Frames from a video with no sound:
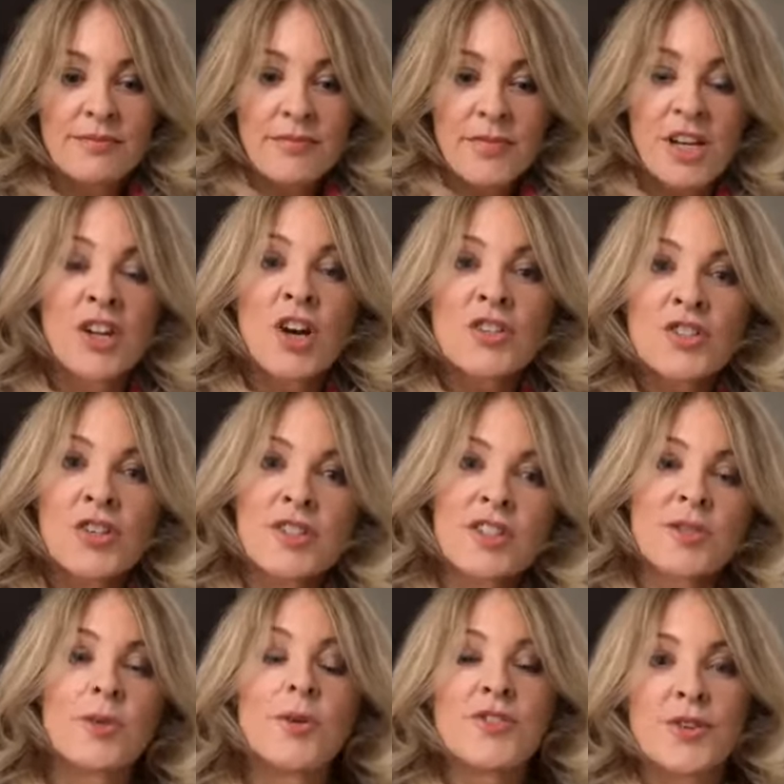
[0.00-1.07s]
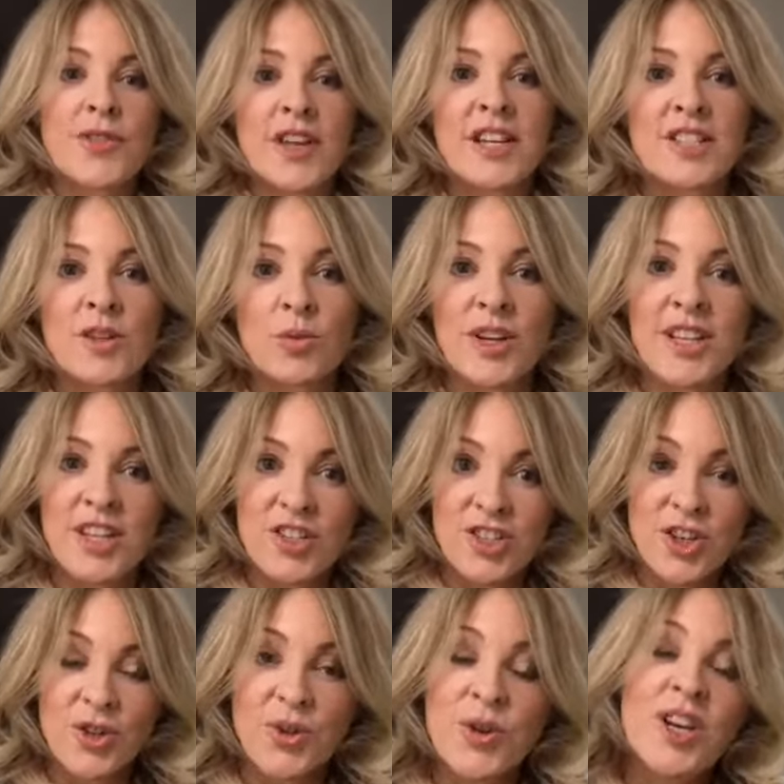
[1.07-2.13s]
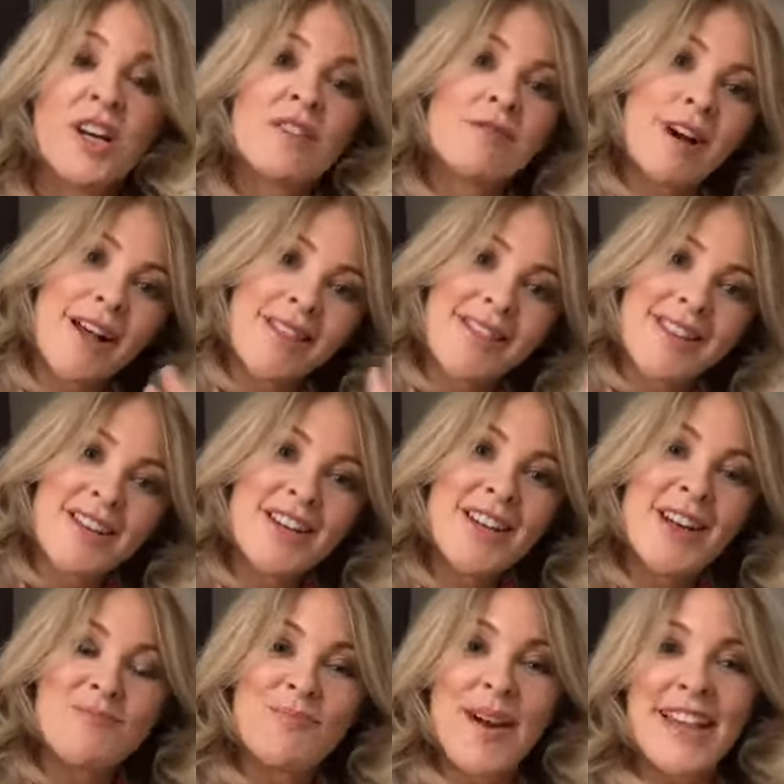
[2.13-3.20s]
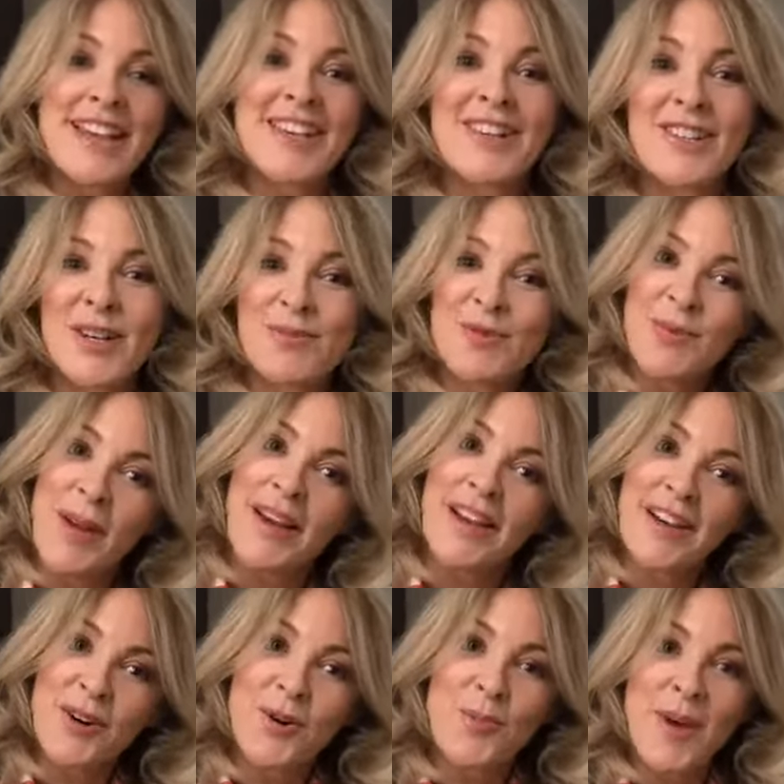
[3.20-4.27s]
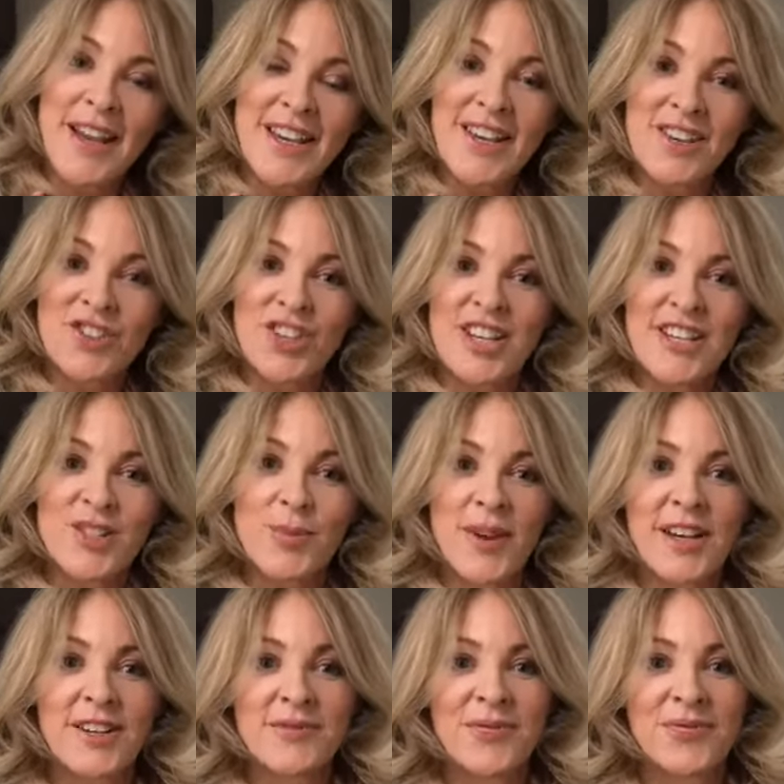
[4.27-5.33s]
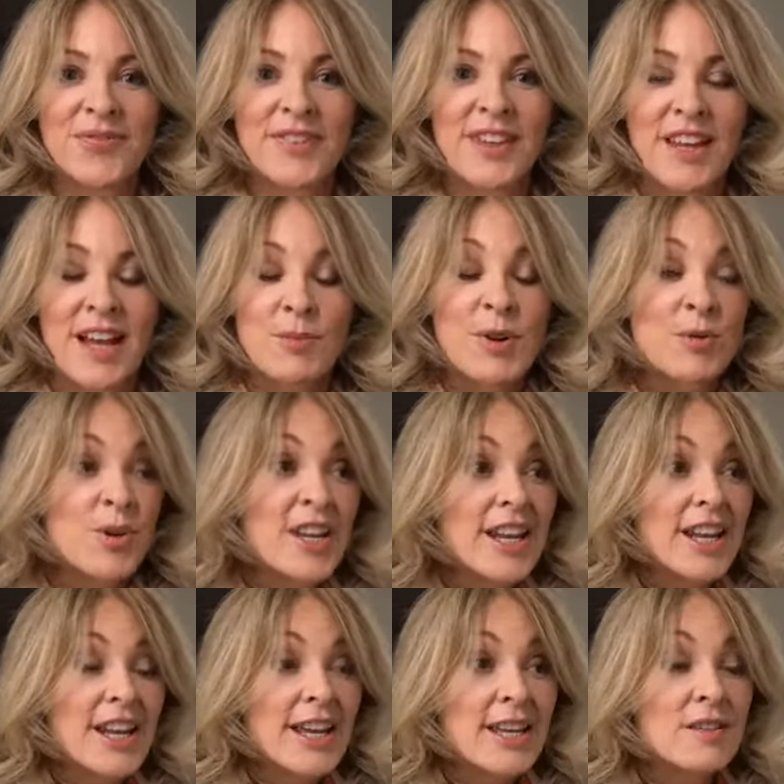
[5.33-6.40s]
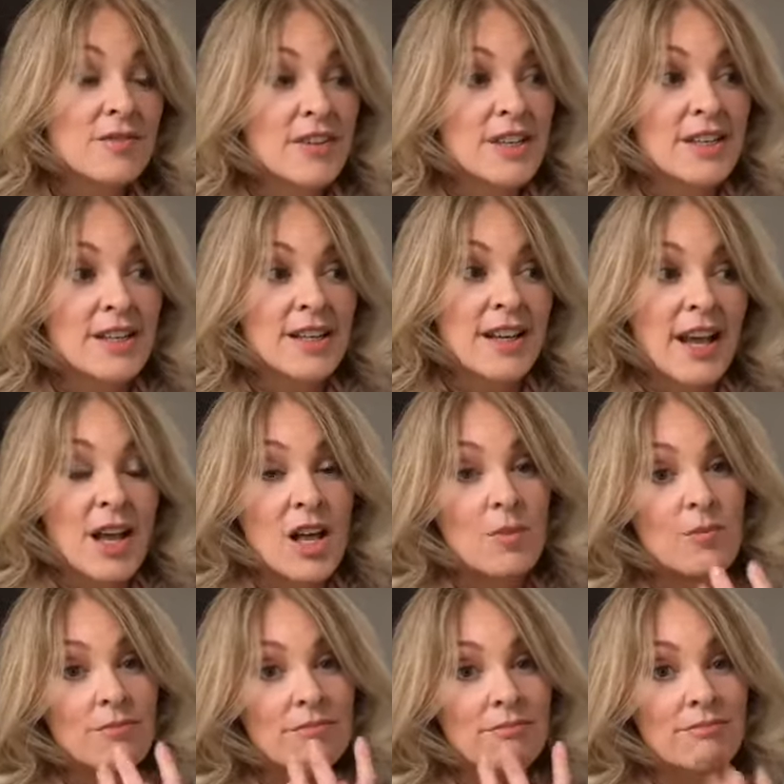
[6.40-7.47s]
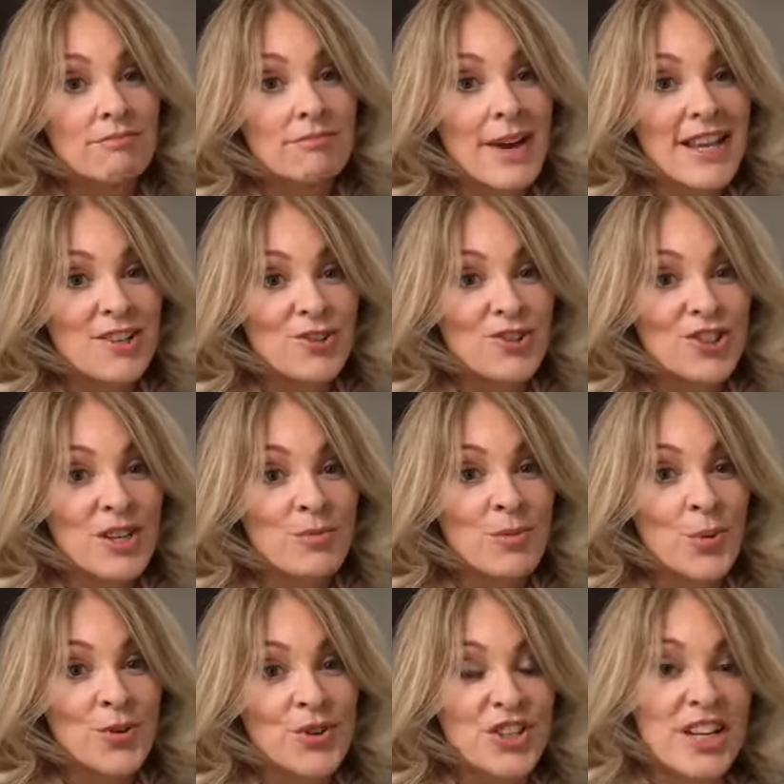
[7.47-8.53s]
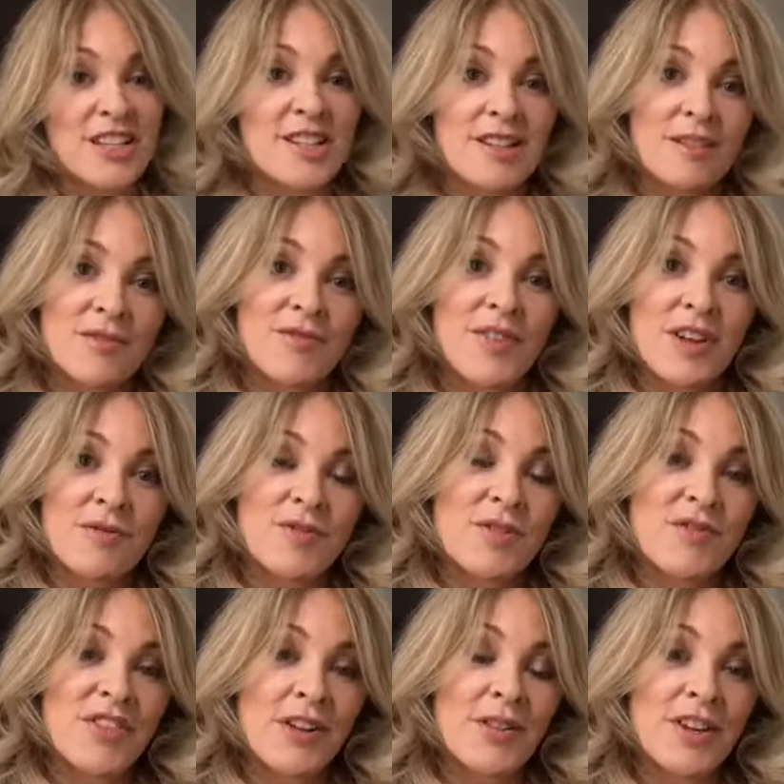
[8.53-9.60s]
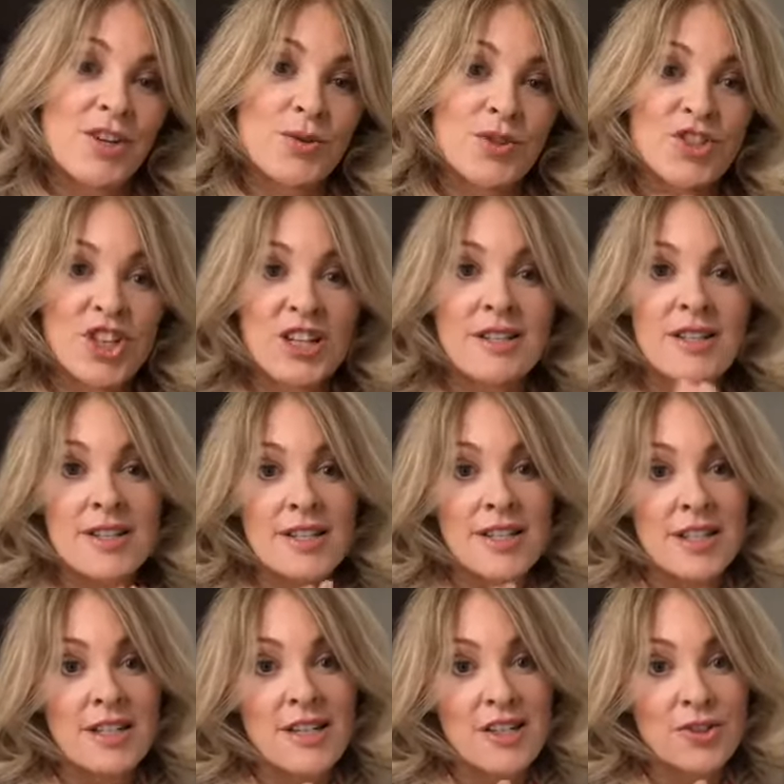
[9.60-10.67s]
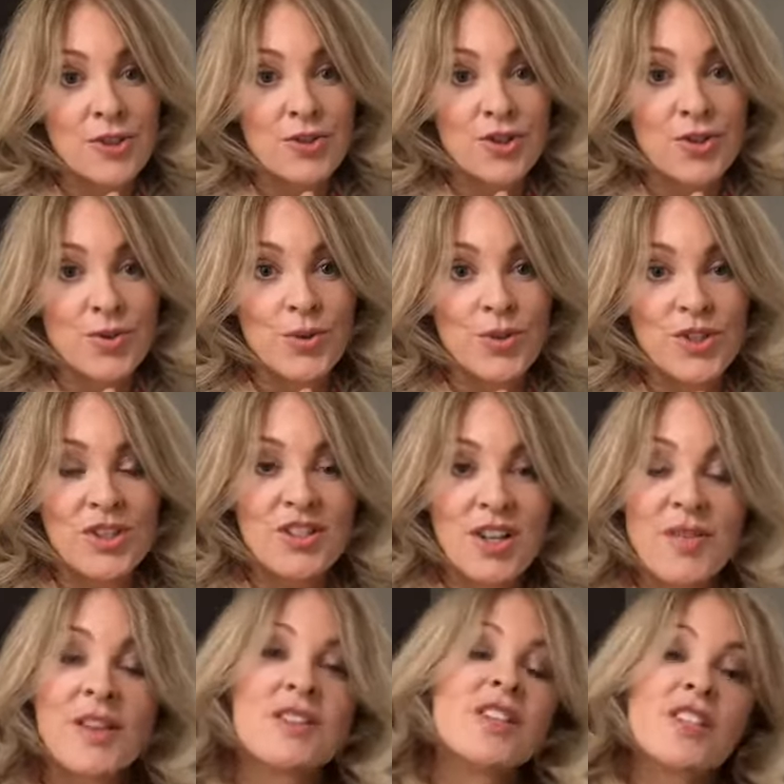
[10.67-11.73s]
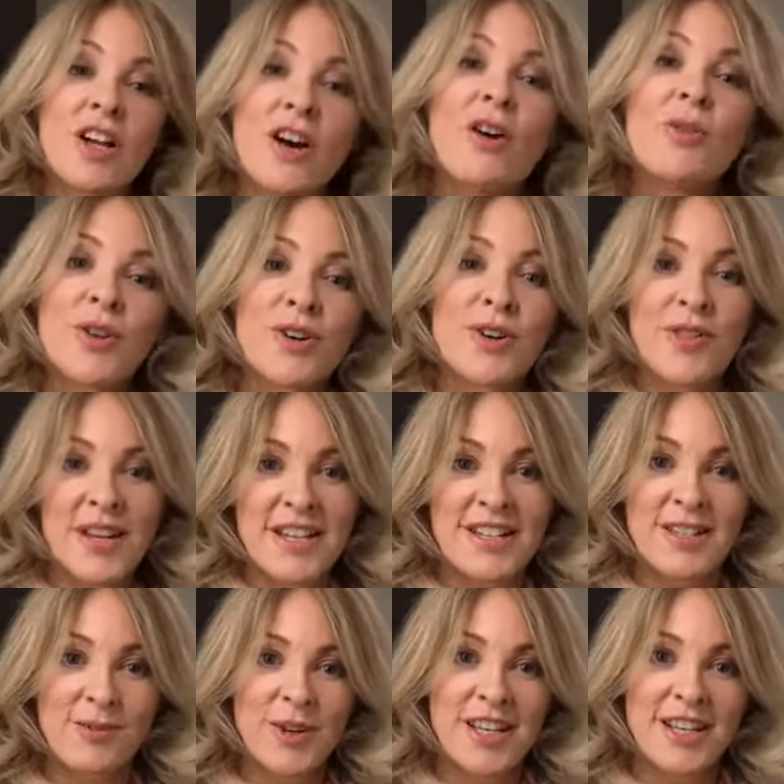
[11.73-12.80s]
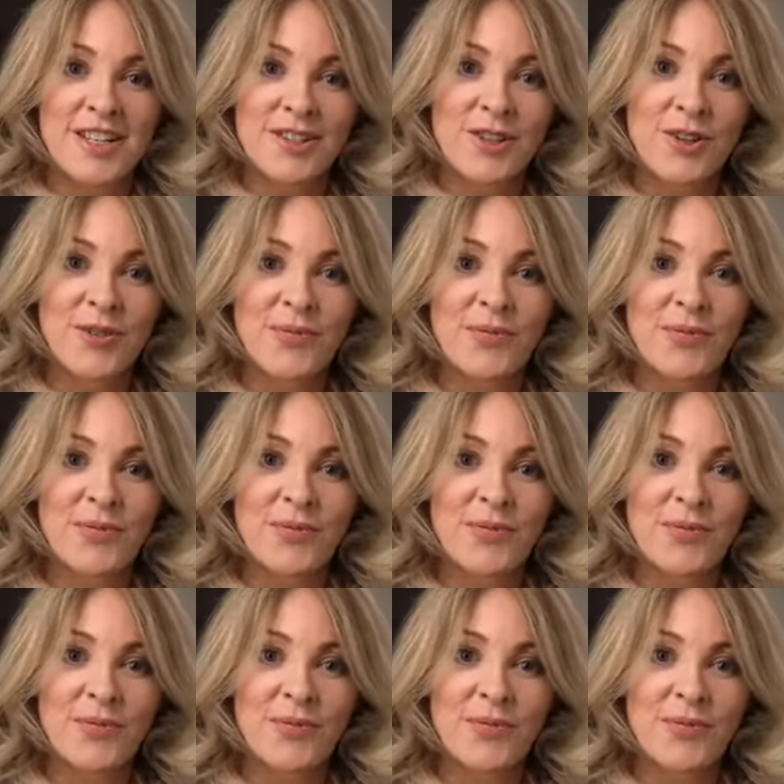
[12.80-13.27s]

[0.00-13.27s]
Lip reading: And those are the sorts of things that we can do rather than making your lips big or making your cheeks big. I mean, we can even make your chin more projected if you feel that your chin is a little too short. So there's a whole lot of things that we can do.